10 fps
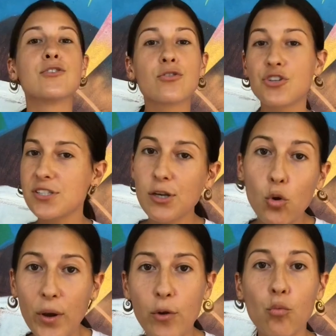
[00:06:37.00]
So just a
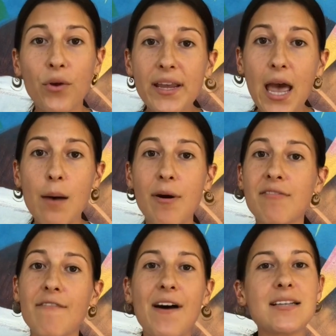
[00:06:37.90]
quick recap
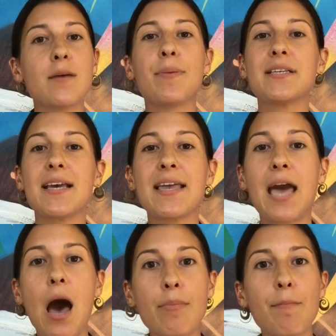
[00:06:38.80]
of the Vata, Pitta, and
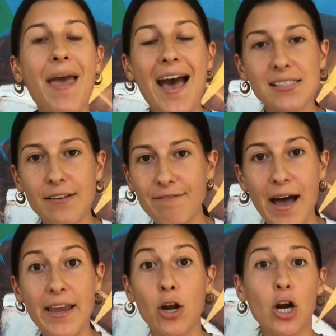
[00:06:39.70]
Kapha
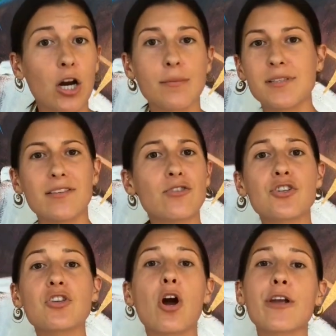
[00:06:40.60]
pacifying herbs. These are
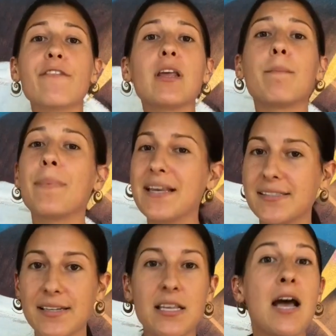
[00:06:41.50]
just Ayurvedic
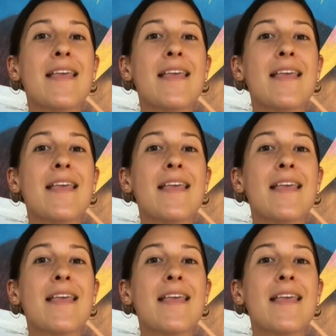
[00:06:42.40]
basics.